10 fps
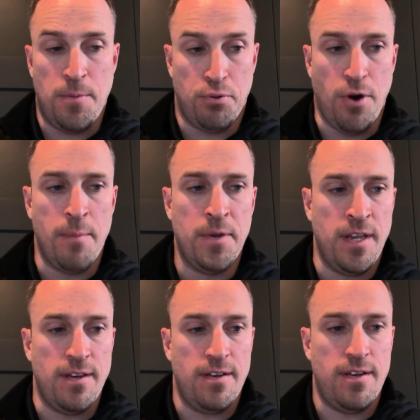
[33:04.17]

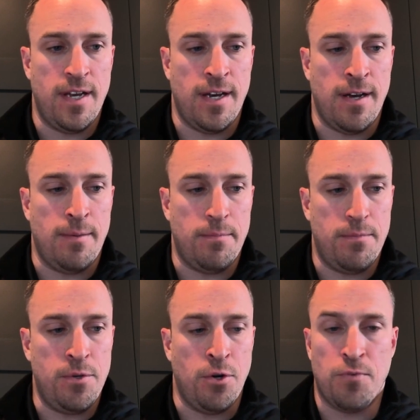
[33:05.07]
prominent,
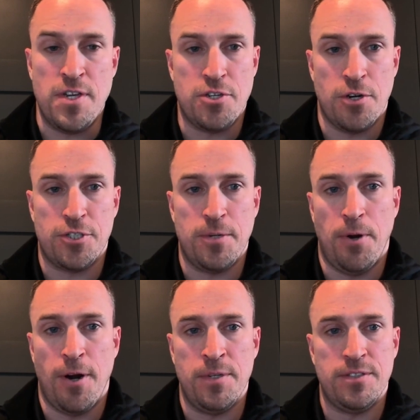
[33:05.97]
research
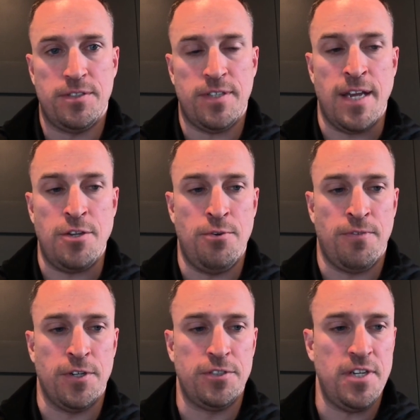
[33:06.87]
departments at
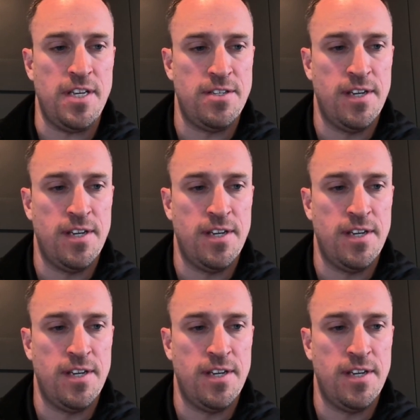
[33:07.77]
universities,